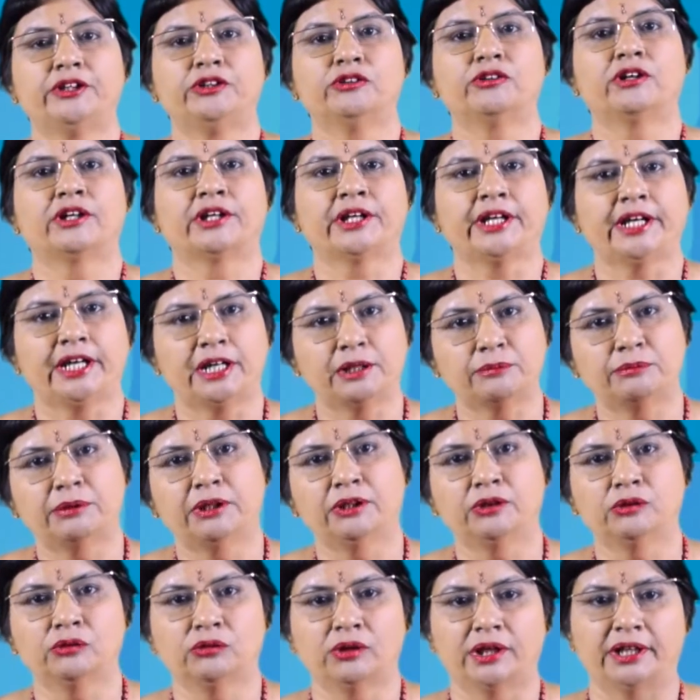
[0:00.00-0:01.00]
you are
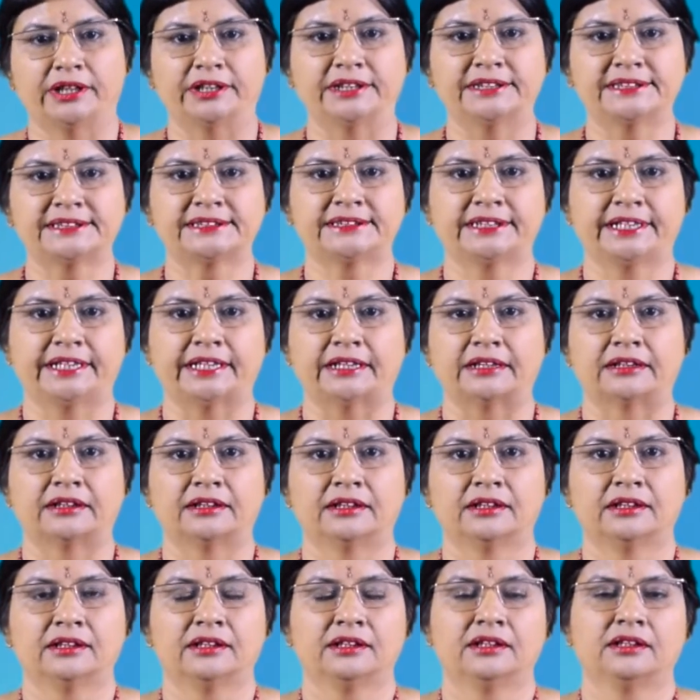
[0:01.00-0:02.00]
able to understand
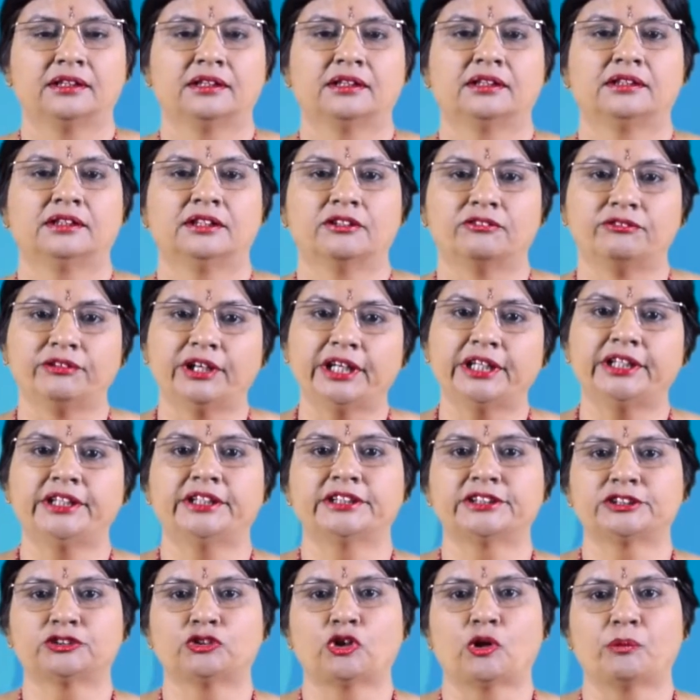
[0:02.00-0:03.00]
the
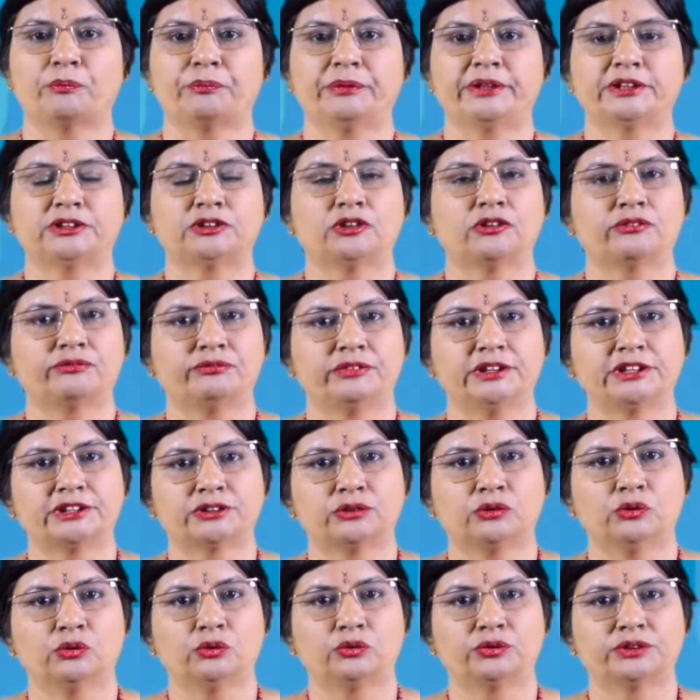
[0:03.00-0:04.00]
various topics of this
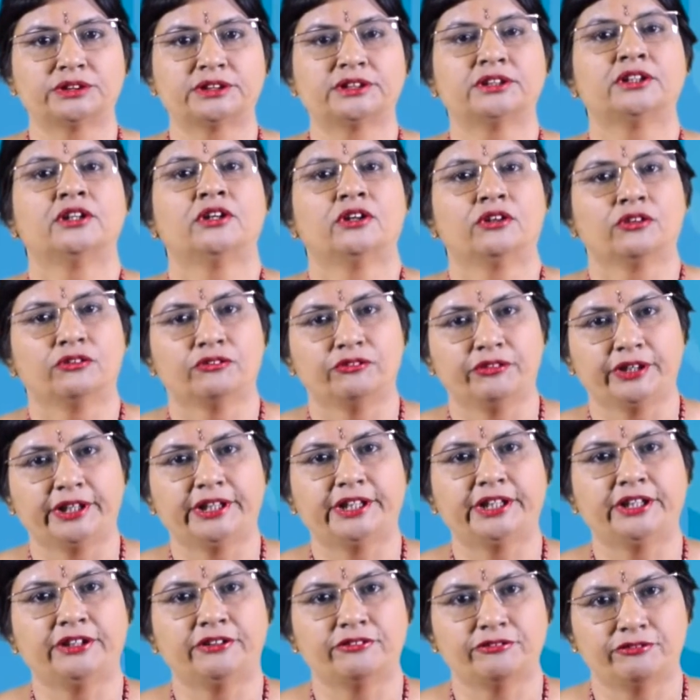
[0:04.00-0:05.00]
course
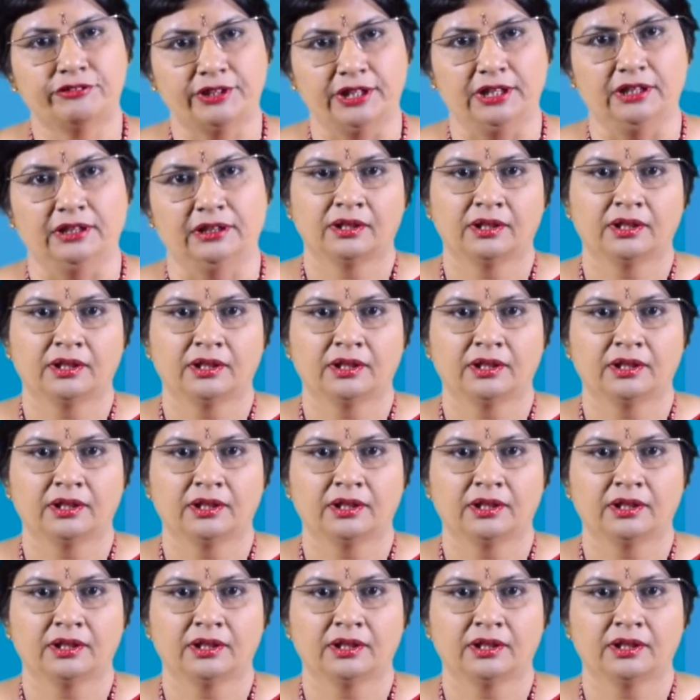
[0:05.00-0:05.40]
very well.